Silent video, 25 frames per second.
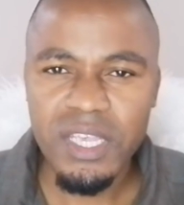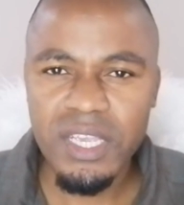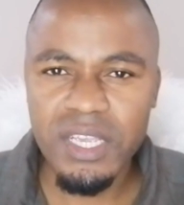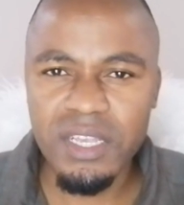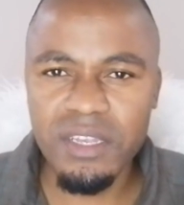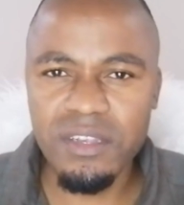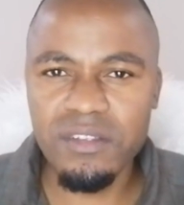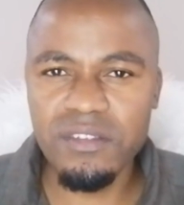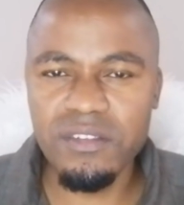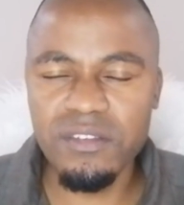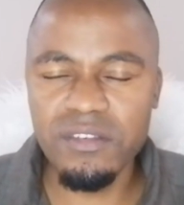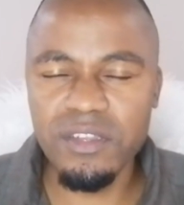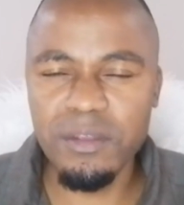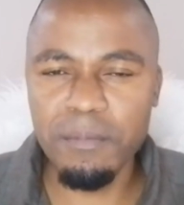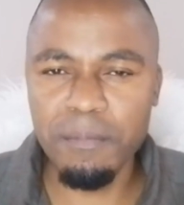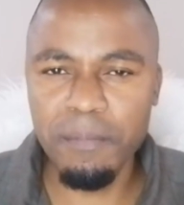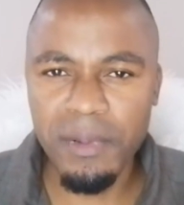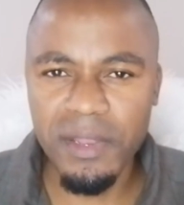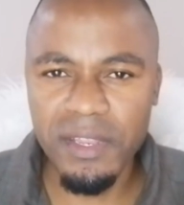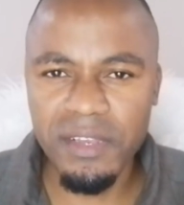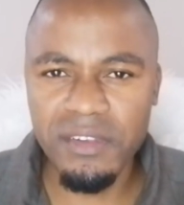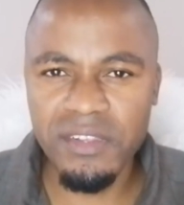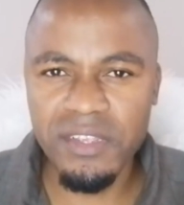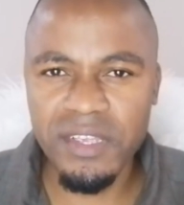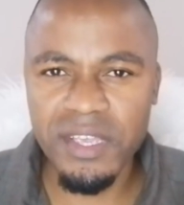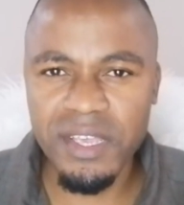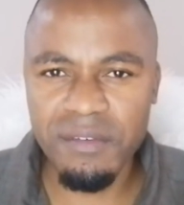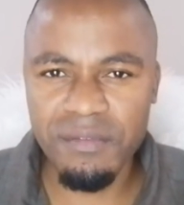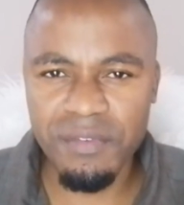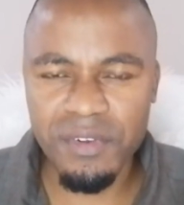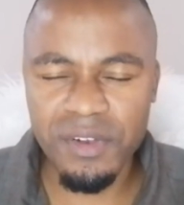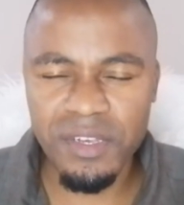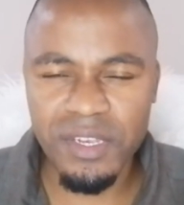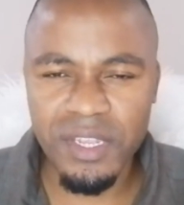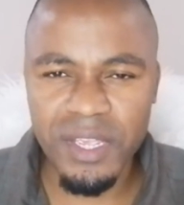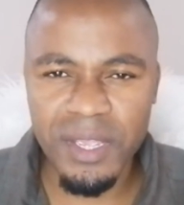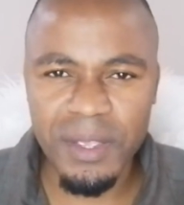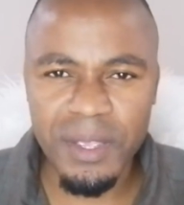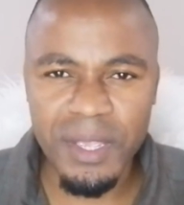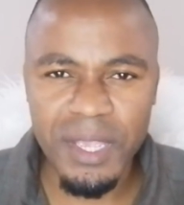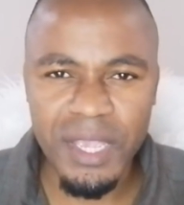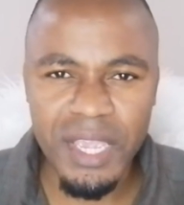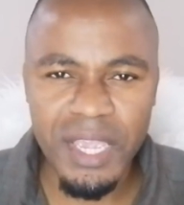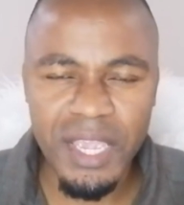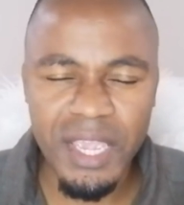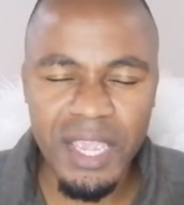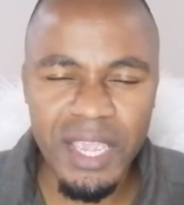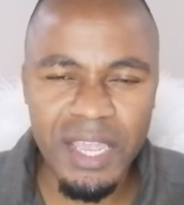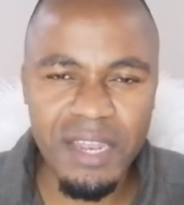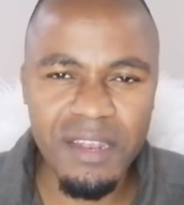It is depleting every day,
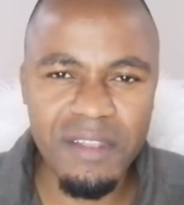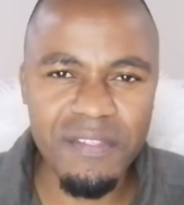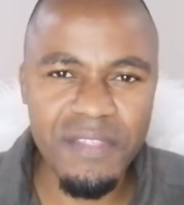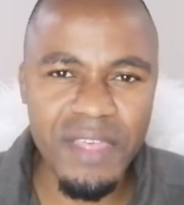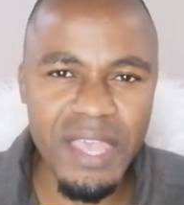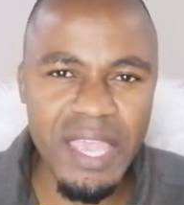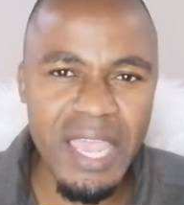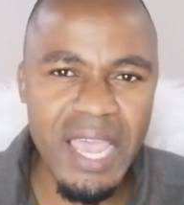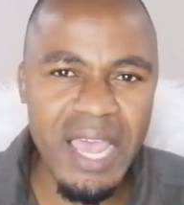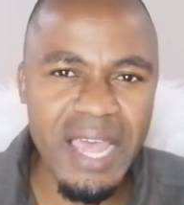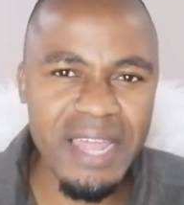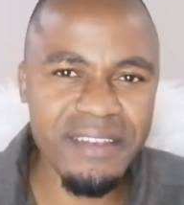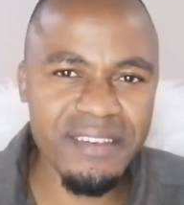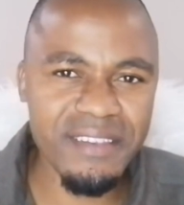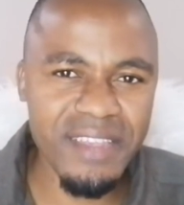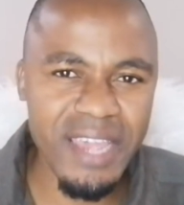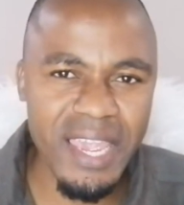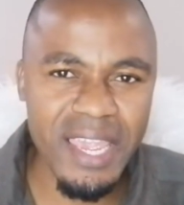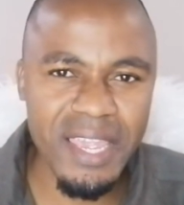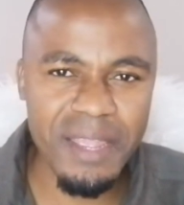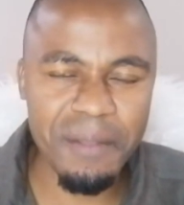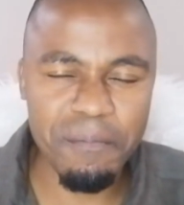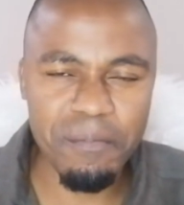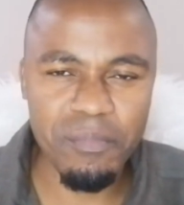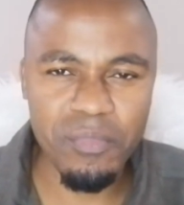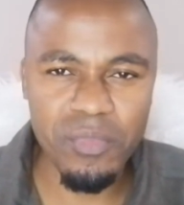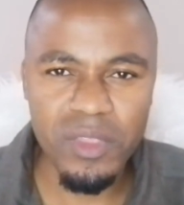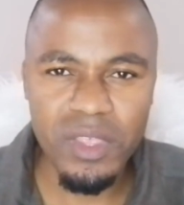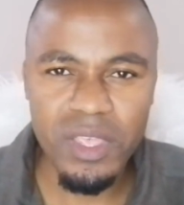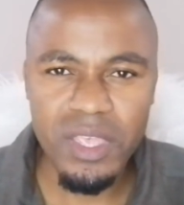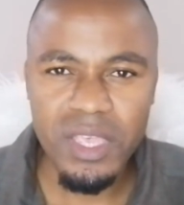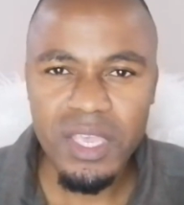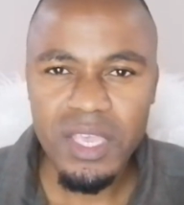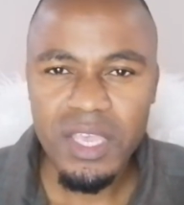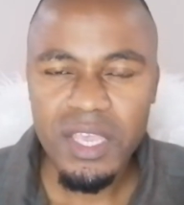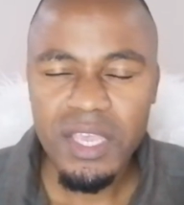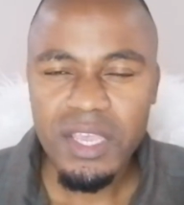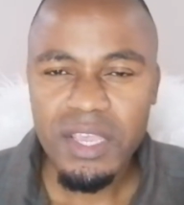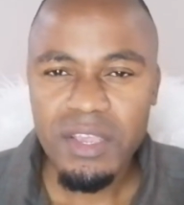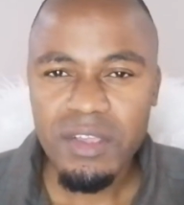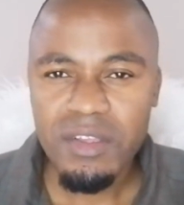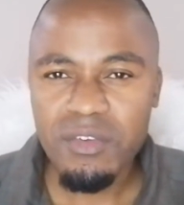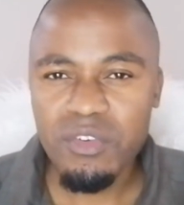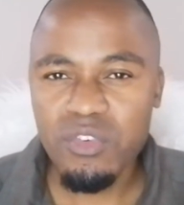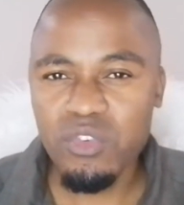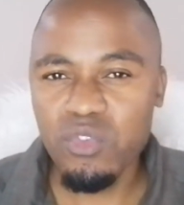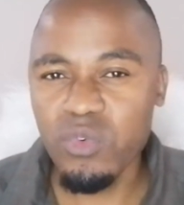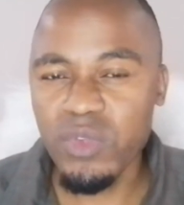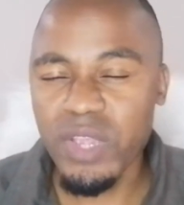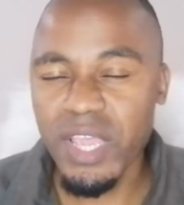and they are dying
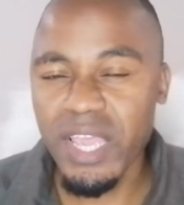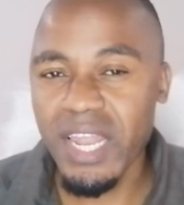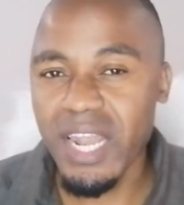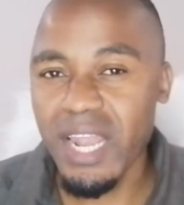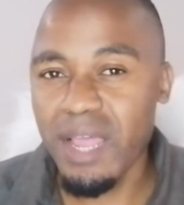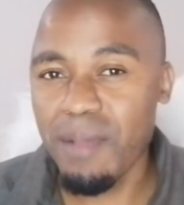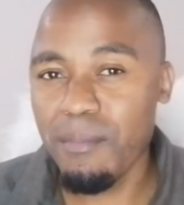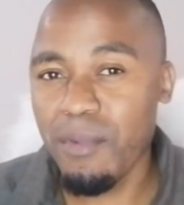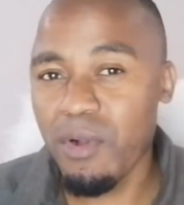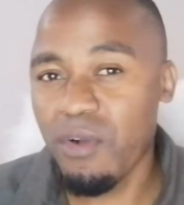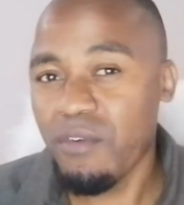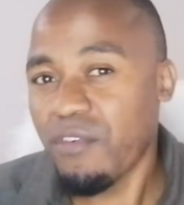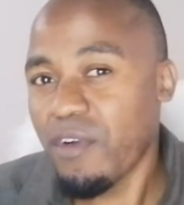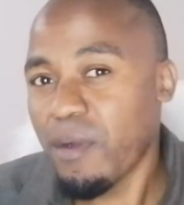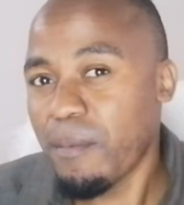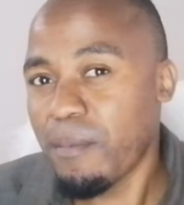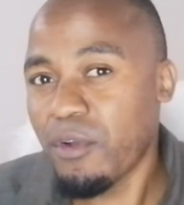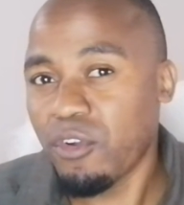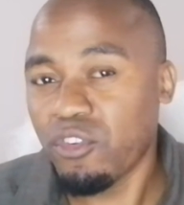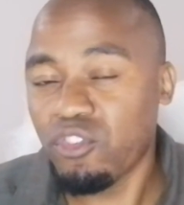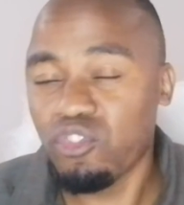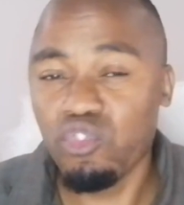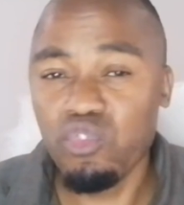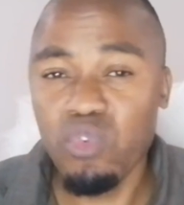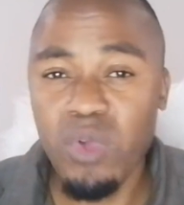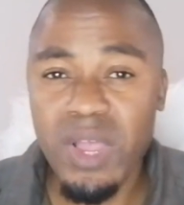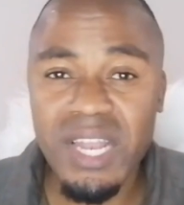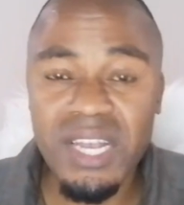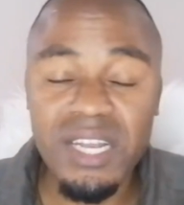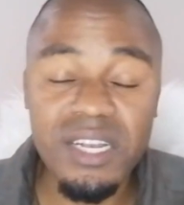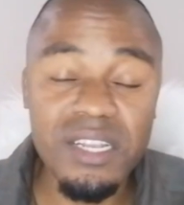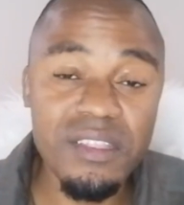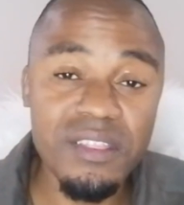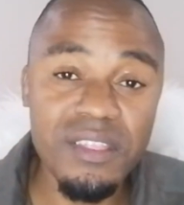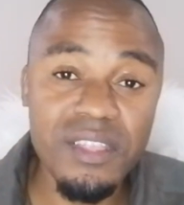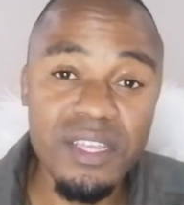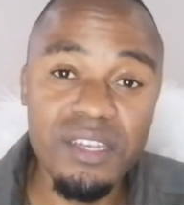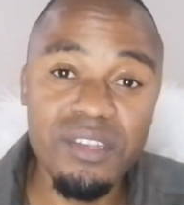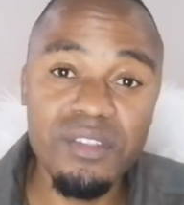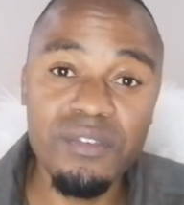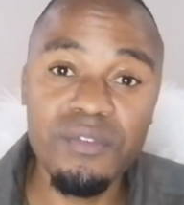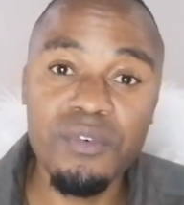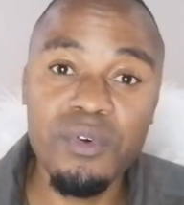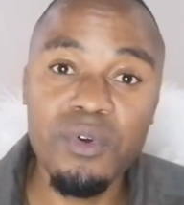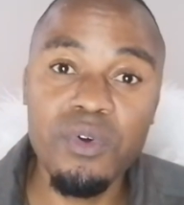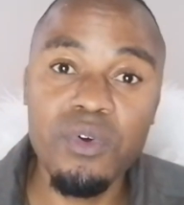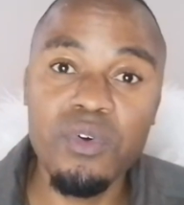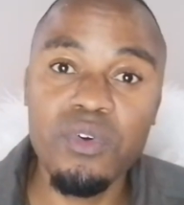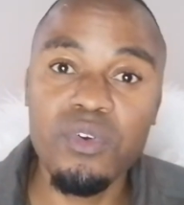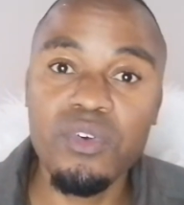to a number of about
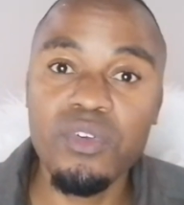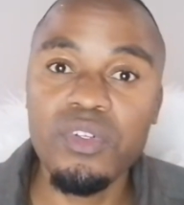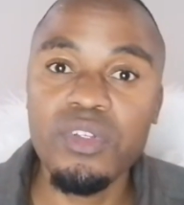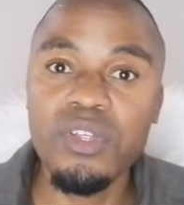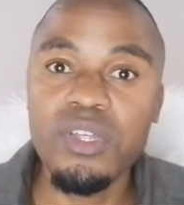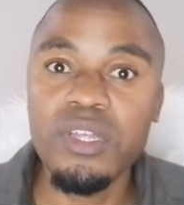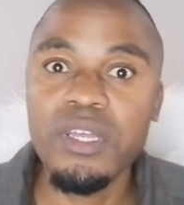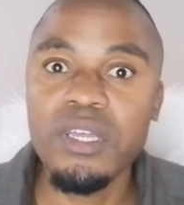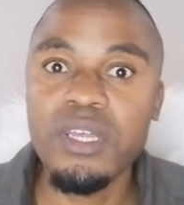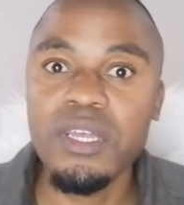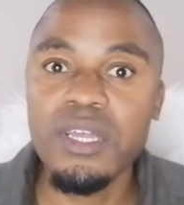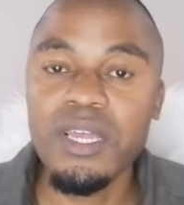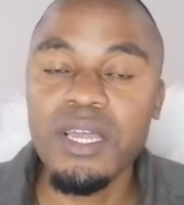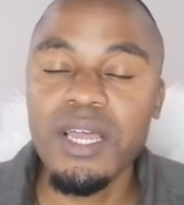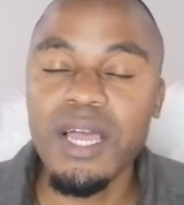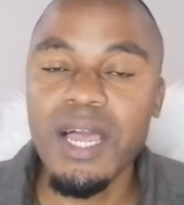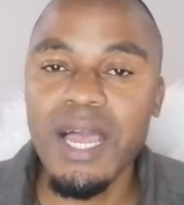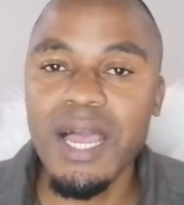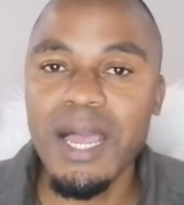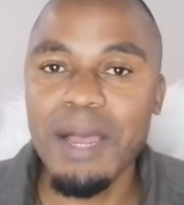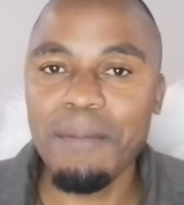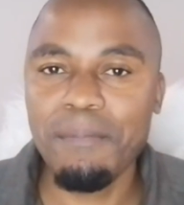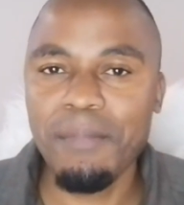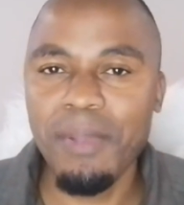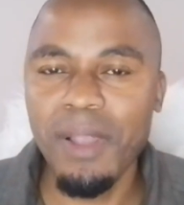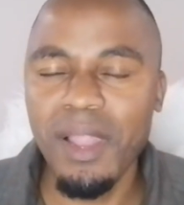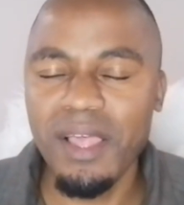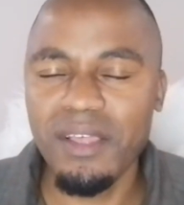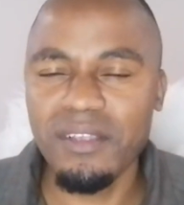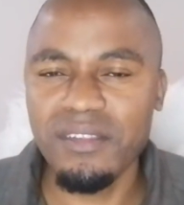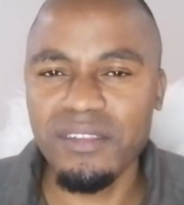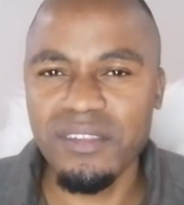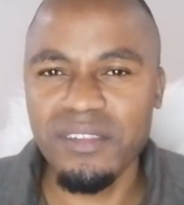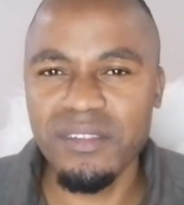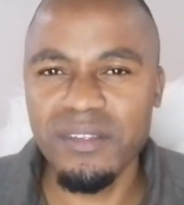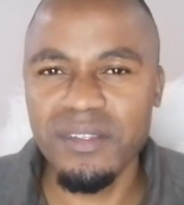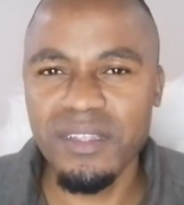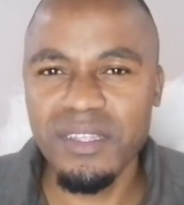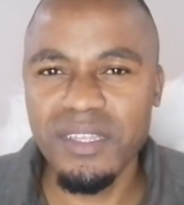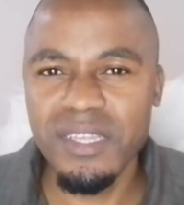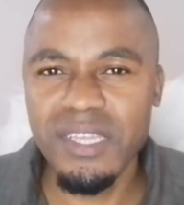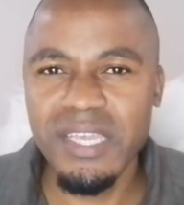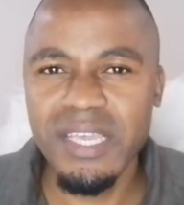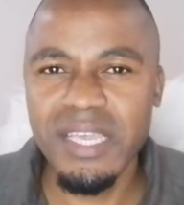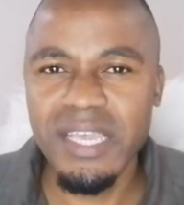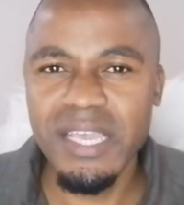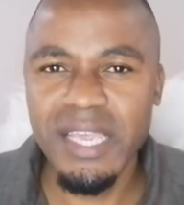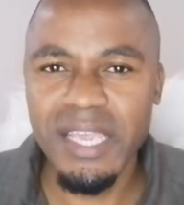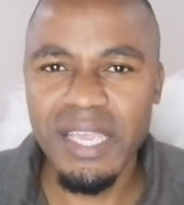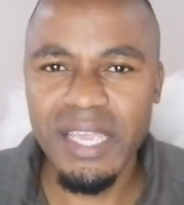234 plus
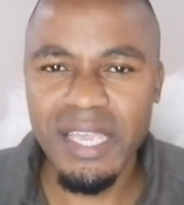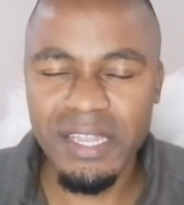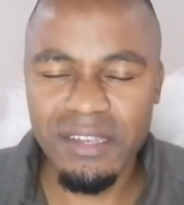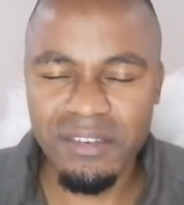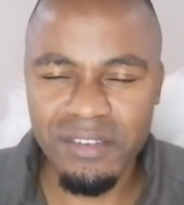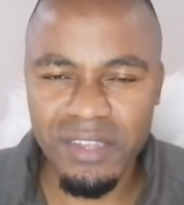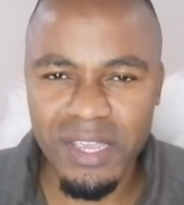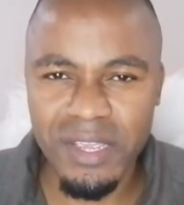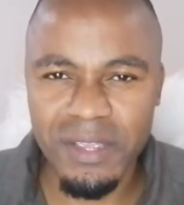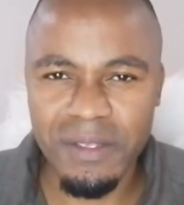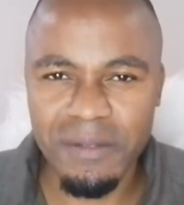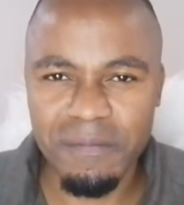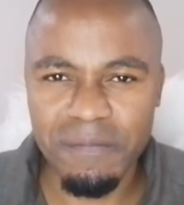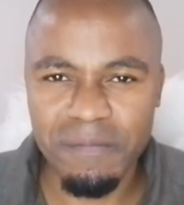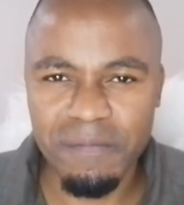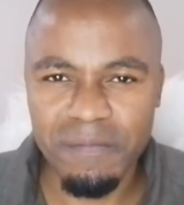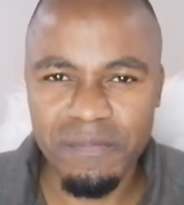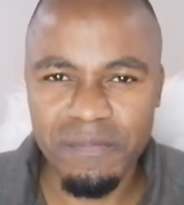a day.